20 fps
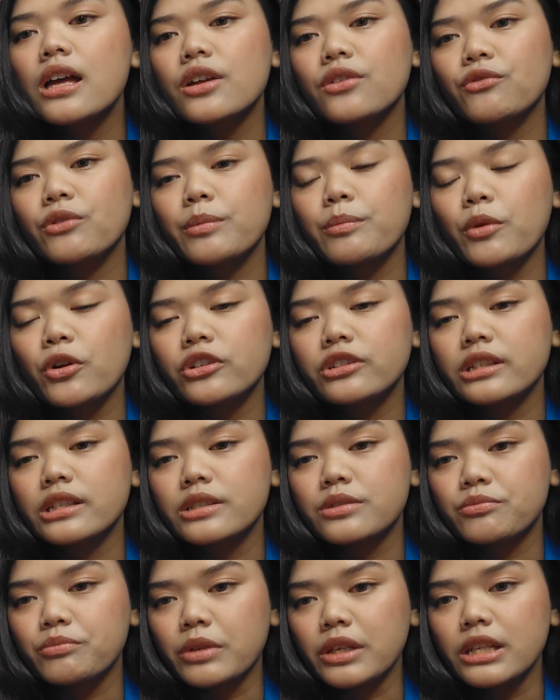Reporter
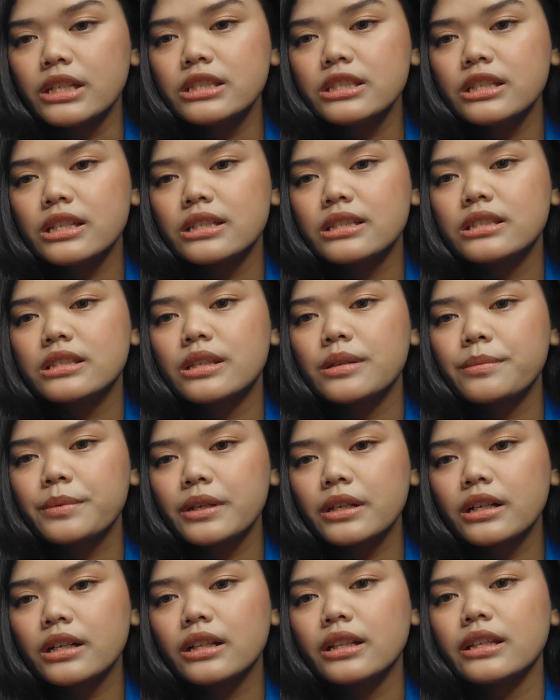speech is
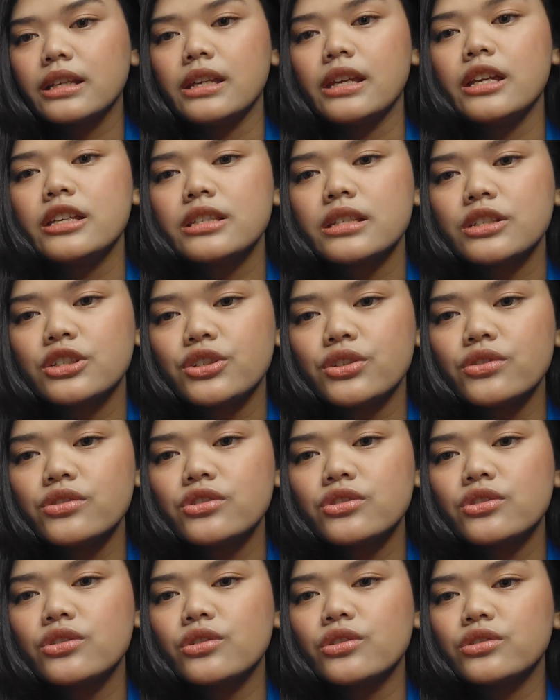typically
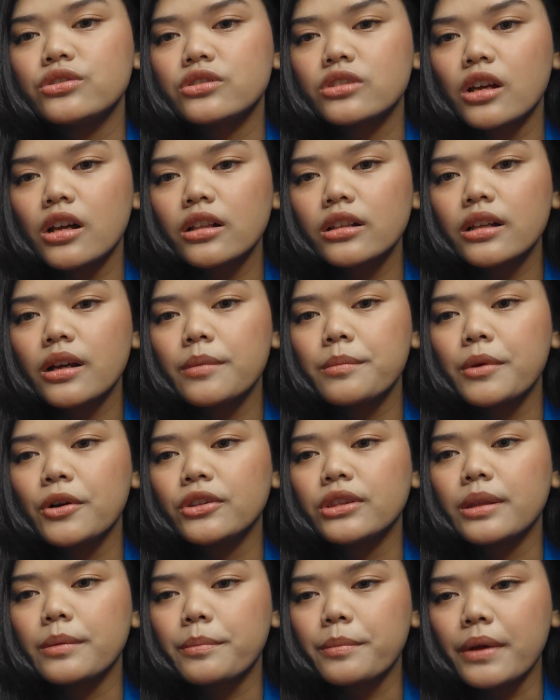used to talk
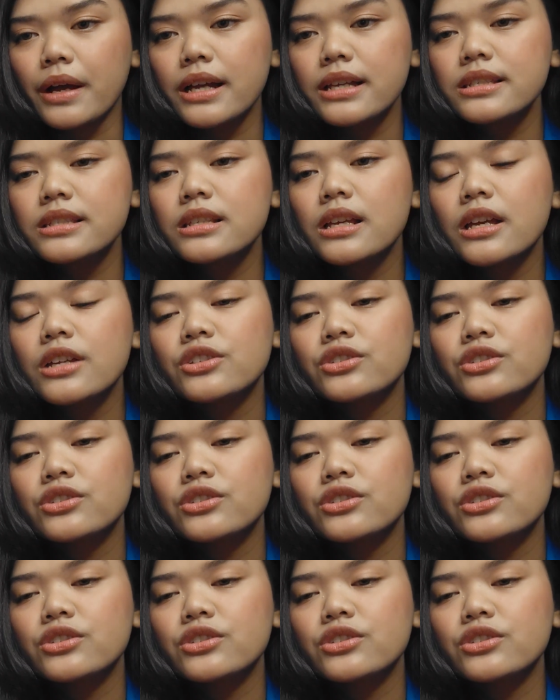about the past,